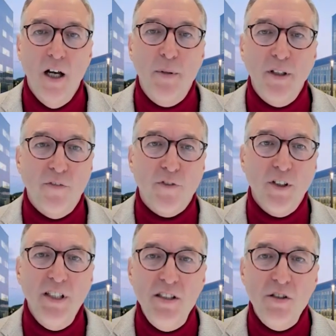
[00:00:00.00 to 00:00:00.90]
But for
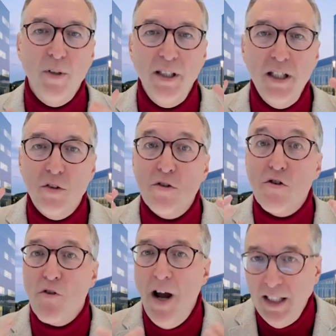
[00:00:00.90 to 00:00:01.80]
this, we need to
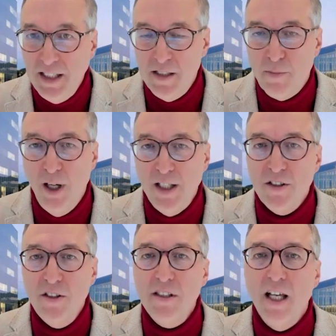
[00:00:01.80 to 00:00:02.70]
track these
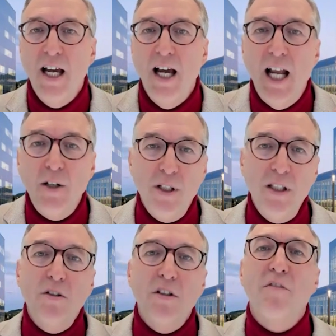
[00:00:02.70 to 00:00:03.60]
prices. And we
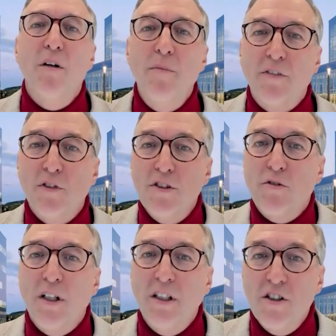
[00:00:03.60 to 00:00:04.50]
need to develop, therefore,
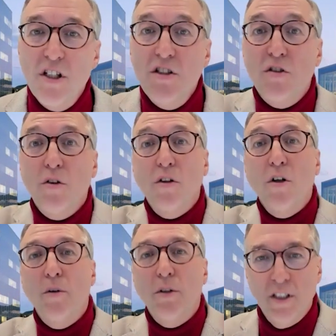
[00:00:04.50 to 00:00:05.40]
strategies to
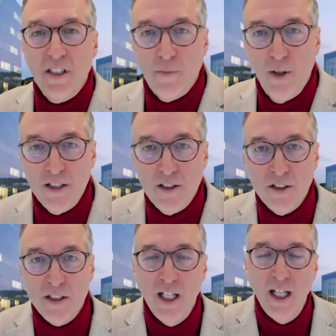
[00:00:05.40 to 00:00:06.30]
lower these
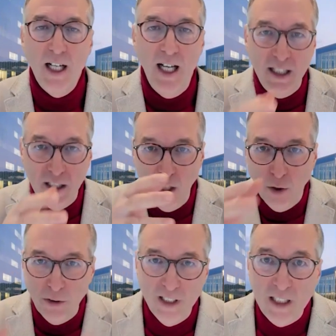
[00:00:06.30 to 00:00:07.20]
prices. And
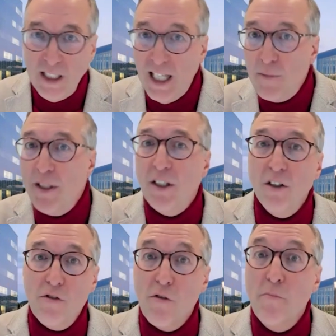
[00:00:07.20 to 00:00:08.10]
lowering can be done
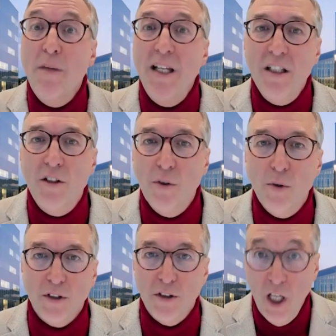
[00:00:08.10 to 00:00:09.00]
through many
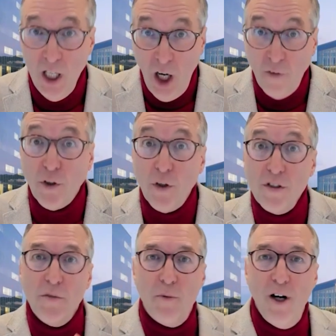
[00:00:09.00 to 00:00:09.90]
tools. Of course,
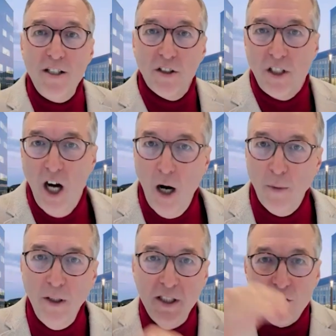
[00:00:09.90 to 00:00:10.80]
the price on
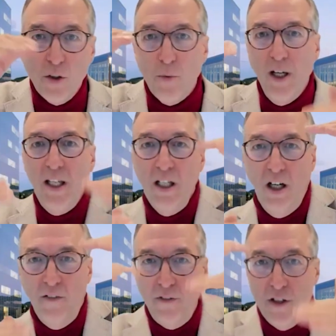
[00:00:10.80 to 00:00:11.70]
carbon is a way
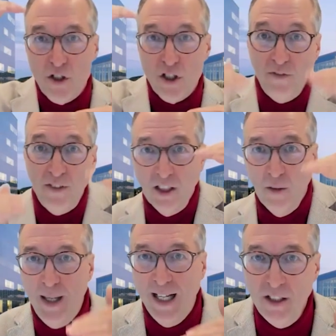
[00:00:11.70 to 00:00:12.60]
of shifting the
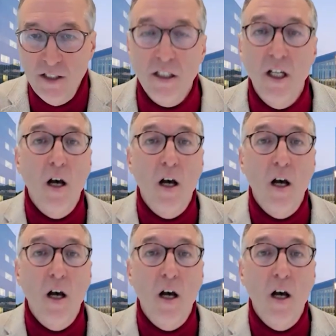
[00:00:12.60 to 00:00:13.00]
balance.